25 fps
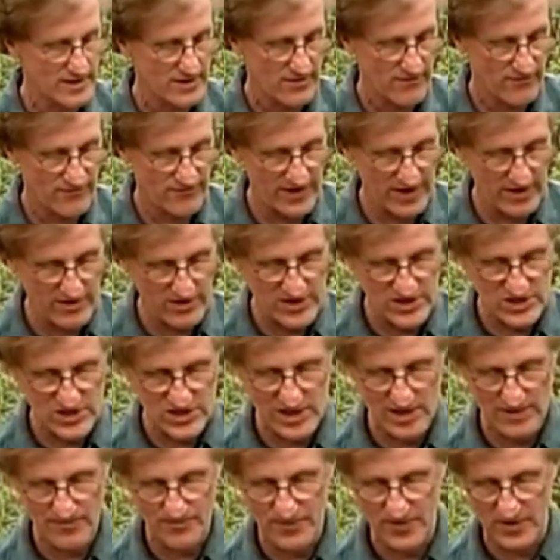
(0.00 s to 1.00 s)
Very
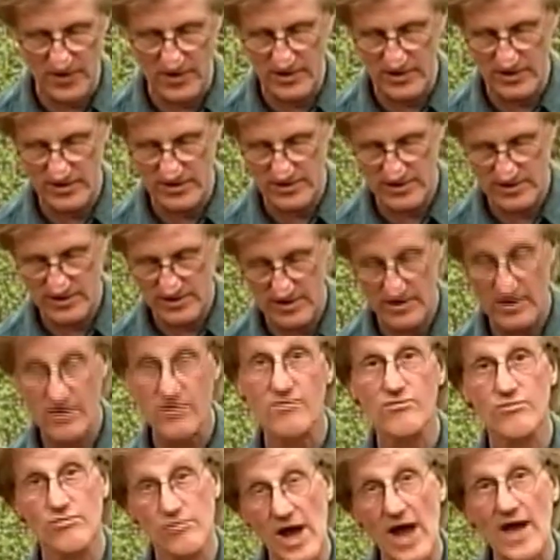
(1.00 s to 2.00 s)
simple,
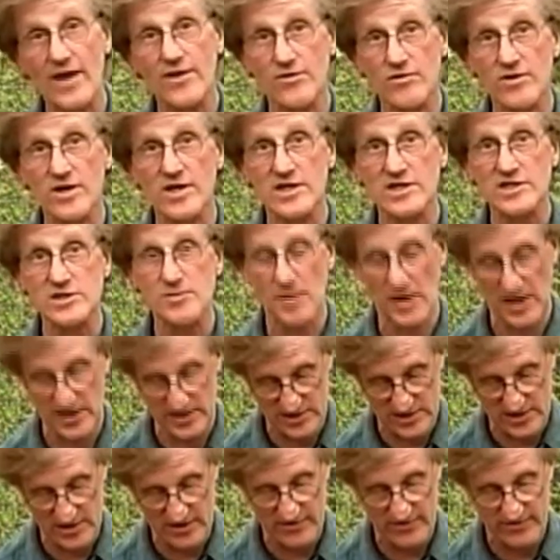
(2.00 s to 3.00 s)
rather
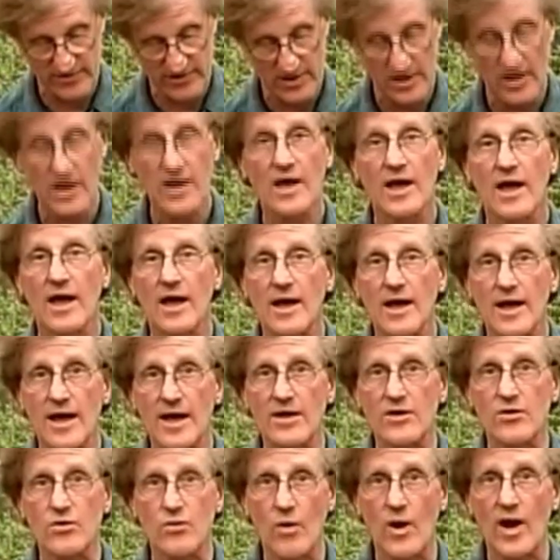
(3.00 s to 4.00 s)
inexpensive,
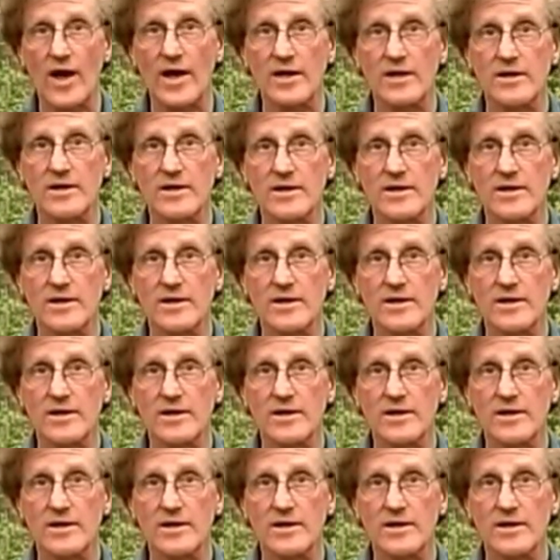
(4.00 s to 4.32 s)
and quite